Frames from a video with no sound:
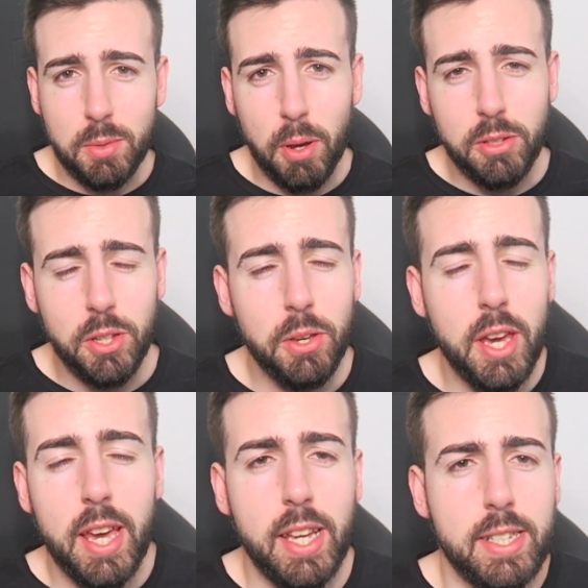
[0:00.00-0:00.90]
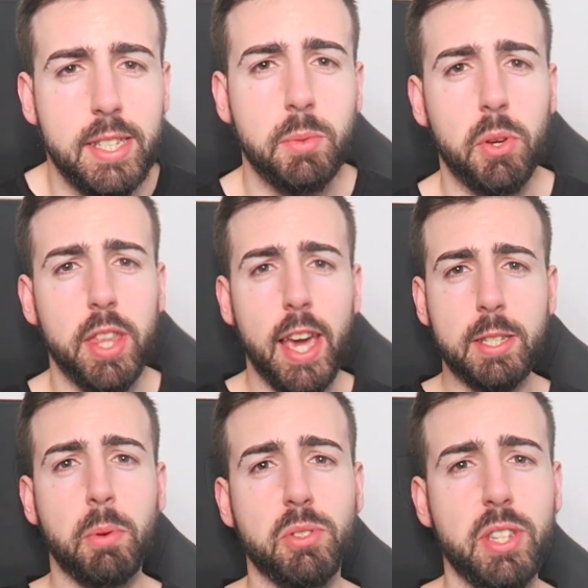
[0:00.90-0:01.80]
spoke to you, since we got the
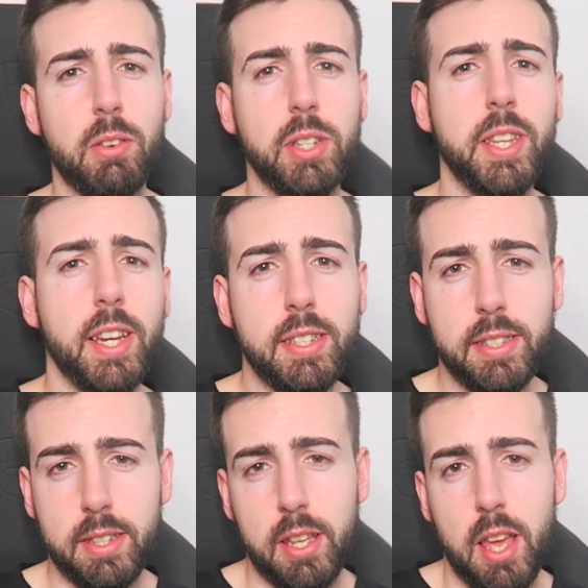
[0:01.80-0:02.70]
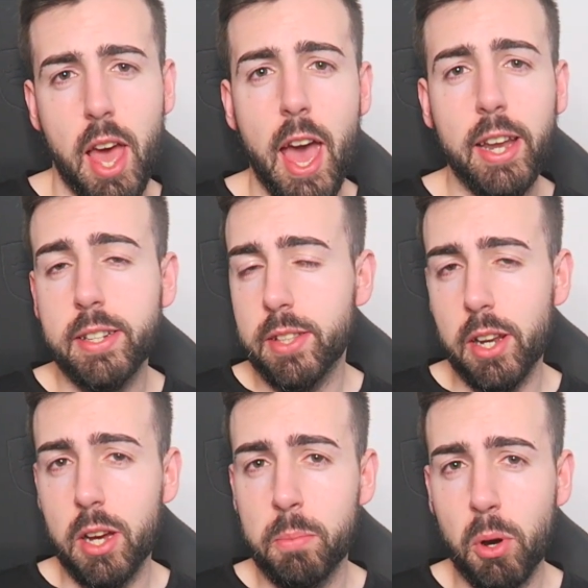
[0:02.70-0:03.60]
Xbox Series X and done
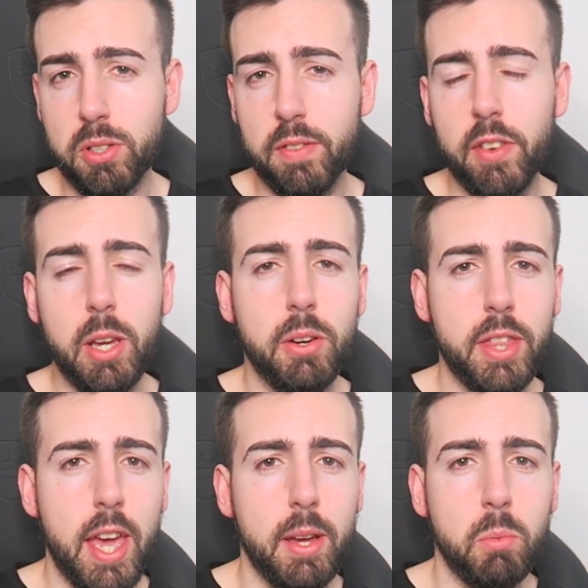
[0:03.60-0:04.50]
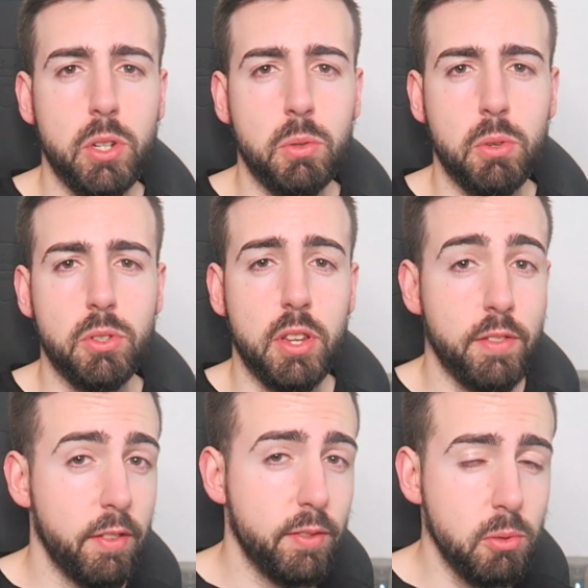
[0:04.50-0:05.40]
an unboxing video on that, which was
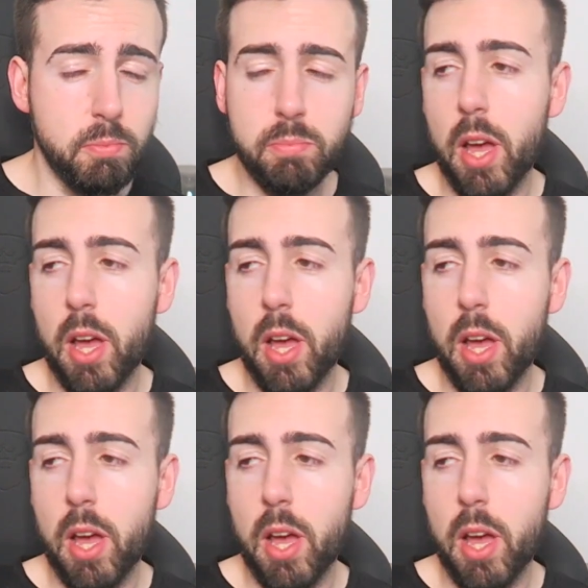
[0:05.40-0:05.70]
eventful